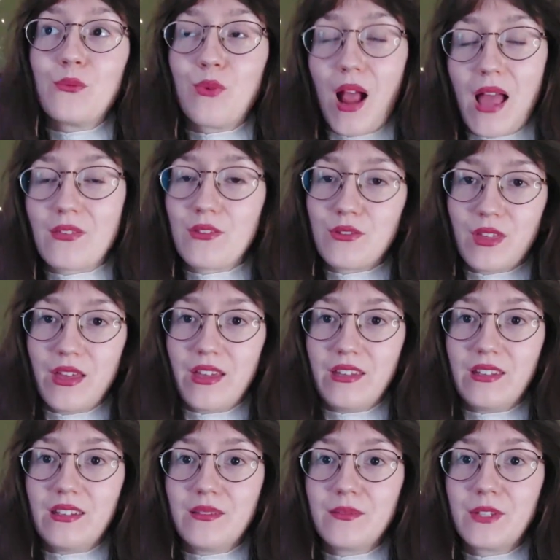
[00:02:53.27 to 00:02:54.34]
rather
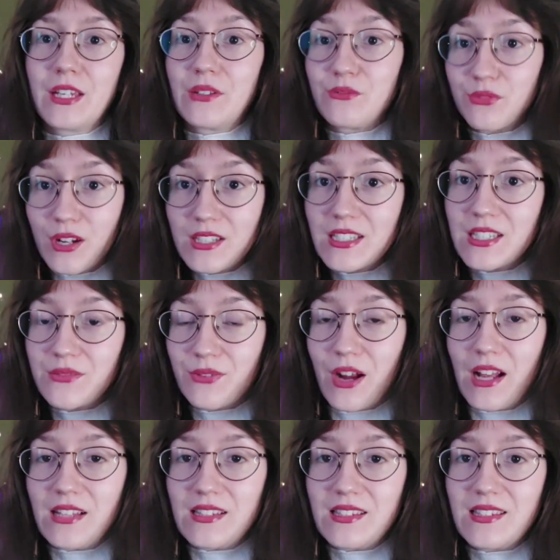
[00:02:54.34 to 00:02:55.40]
than confront his
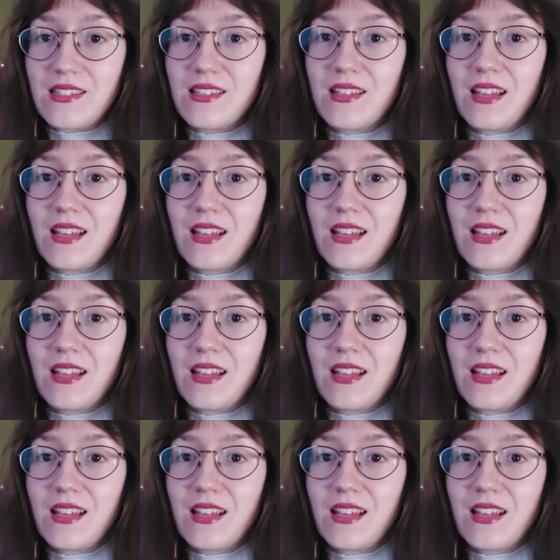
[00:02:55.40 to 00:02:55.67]
friends